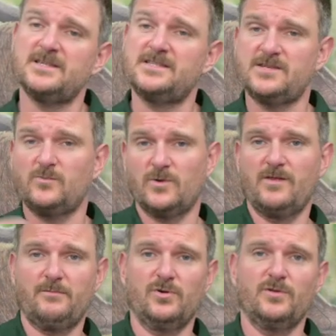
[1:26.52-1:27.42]
this isn't one
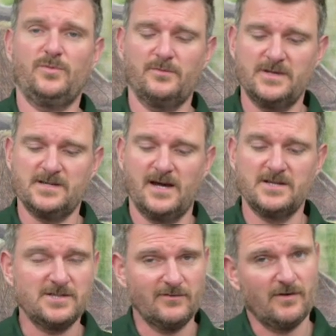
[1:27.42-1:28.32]
of the bullpup
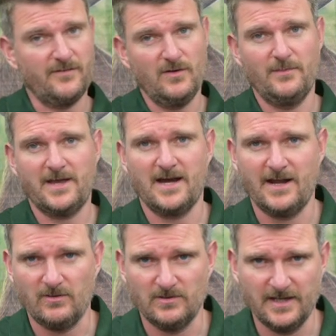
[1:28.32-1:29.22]
designs, so you've got fewer
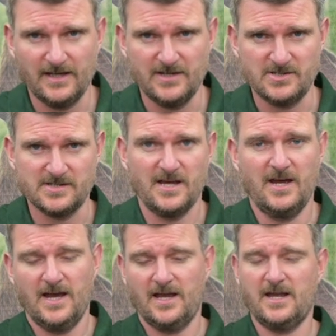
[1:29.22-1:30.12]
mechanical linkages
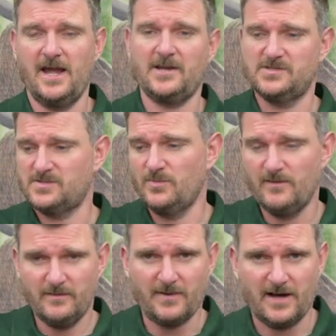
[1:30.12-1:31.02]
and connections
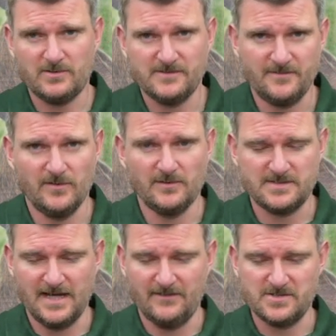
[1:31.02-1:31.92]
moving backwards and forwards
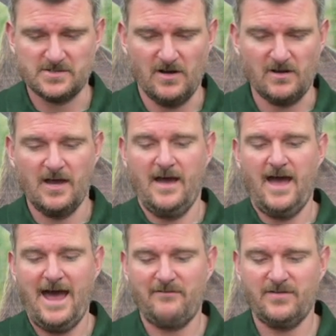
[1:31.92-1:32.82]
down the stock.
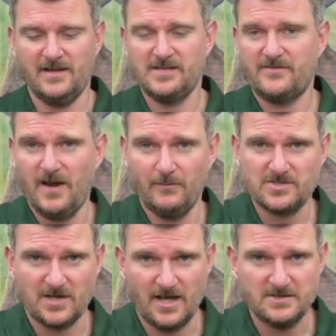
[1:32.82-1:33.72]
Everything is very
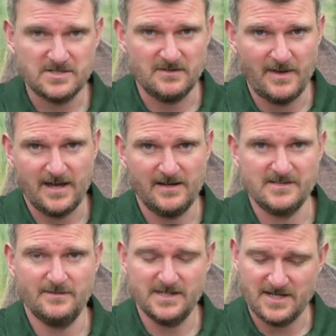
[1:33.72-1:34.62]
much close to the
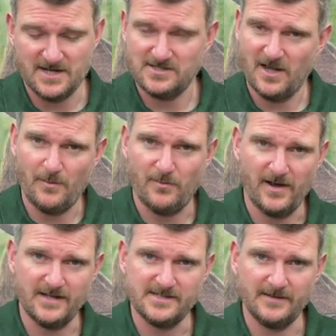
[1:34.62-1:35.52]
mechanism it's actually
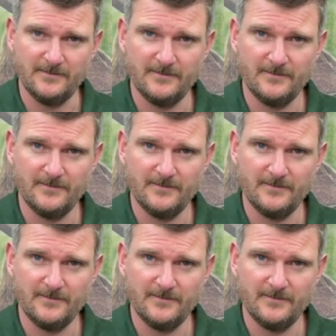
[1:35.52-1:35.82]
operating.